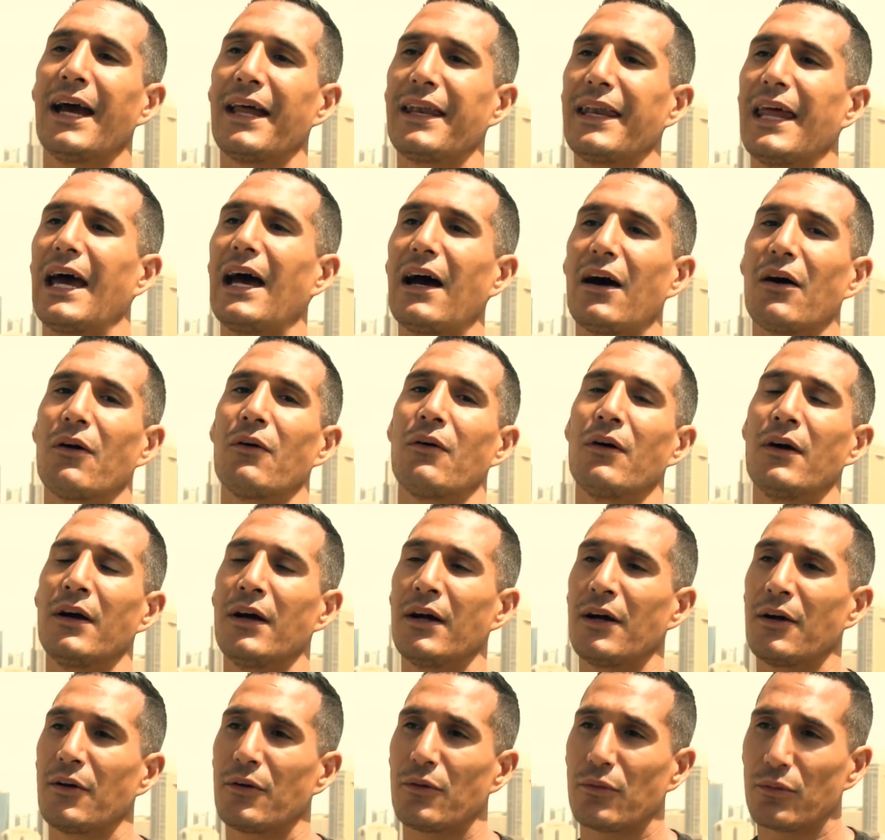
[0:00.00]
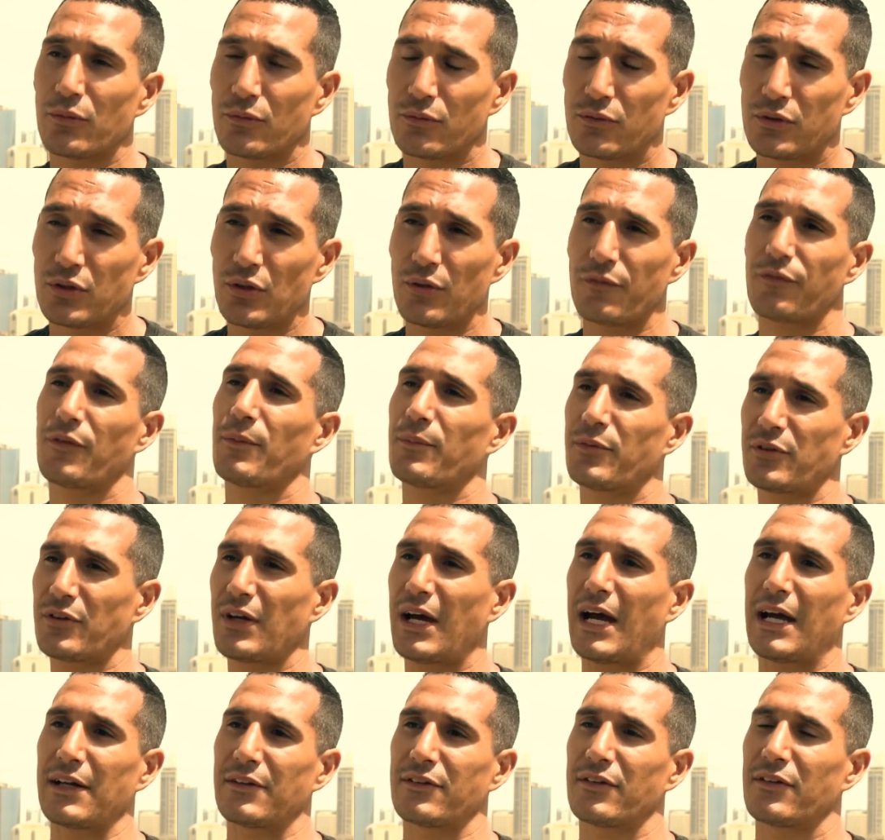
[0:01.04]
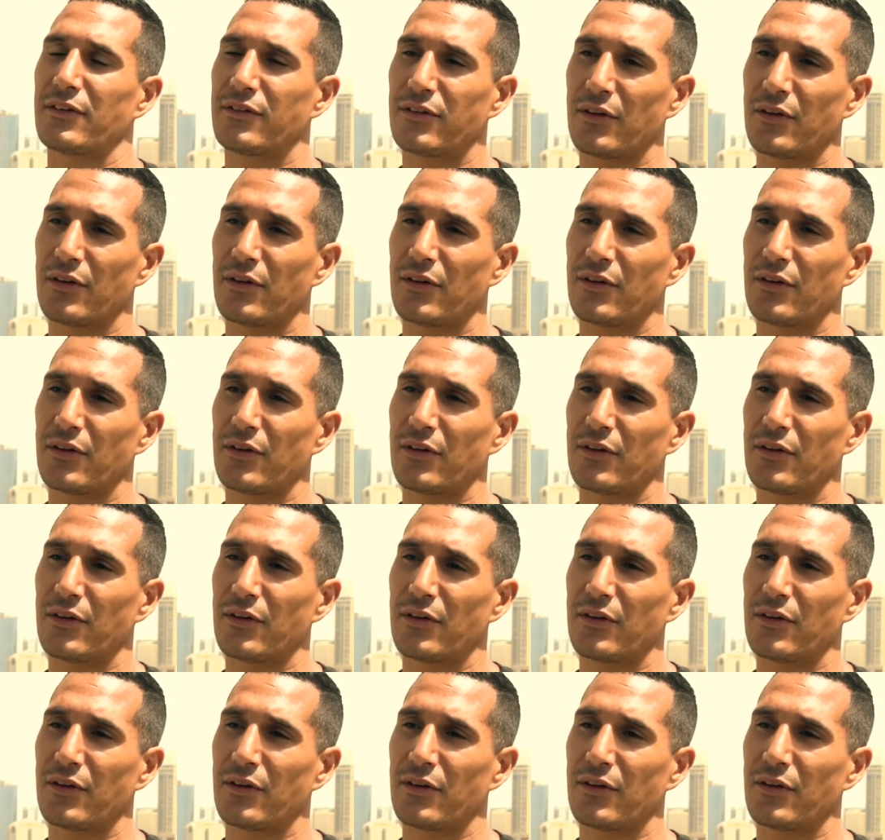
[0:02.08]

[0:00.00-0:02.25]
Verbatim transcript: Now do it from scratch.